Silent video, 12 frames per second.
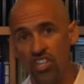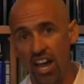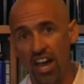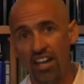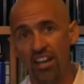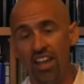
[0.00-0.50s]

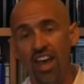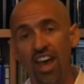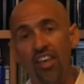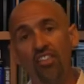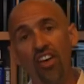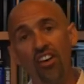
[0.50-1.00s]
shine.
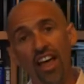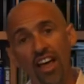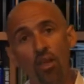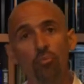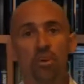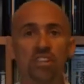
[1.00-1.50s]
They'll
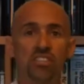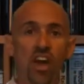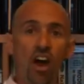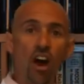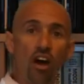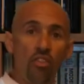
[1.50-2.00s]
help us
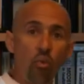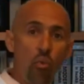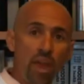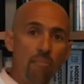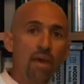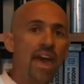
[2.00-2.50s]
on the
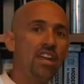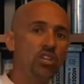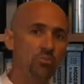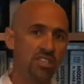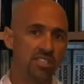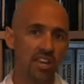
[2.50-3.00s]
weight
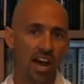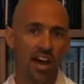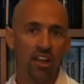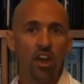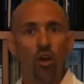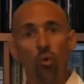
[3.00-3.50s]
management
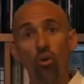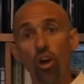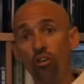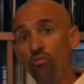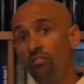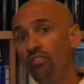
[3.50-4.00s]
side,
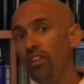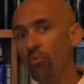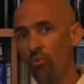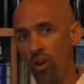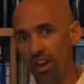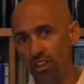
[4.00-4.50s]
where our
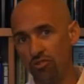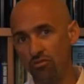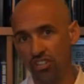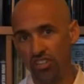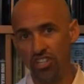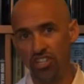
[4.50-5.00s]
Reveal products
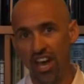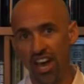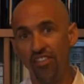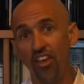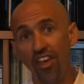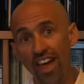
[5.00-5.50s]
really
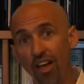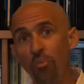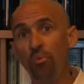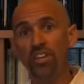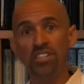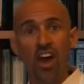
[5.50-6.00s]
shine. They'll
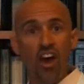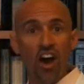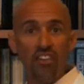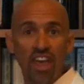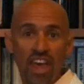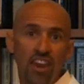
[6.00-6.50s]
help us
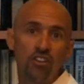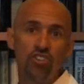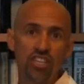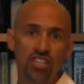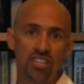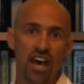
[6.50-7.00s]
on the
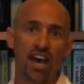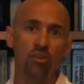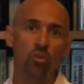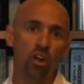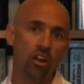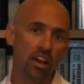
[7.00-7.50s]
energy
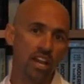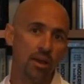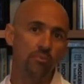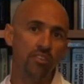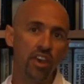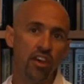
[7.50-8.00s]
side, where our
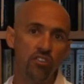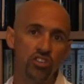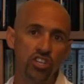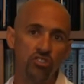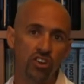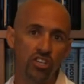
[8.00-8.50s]
EMV
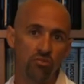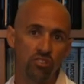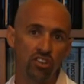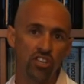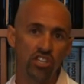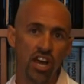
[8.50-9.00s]
energy drinks
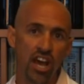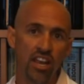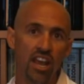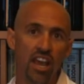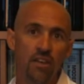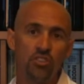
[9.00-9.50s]
really
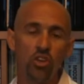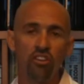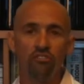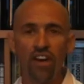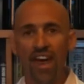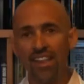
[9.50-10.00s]
shine. So
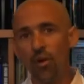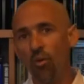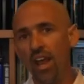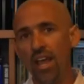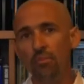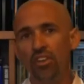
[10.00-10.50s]
the fact that
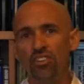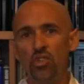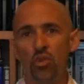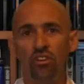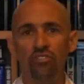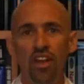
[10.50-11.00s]
we're able to
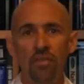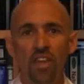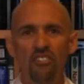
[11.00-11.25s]
sort of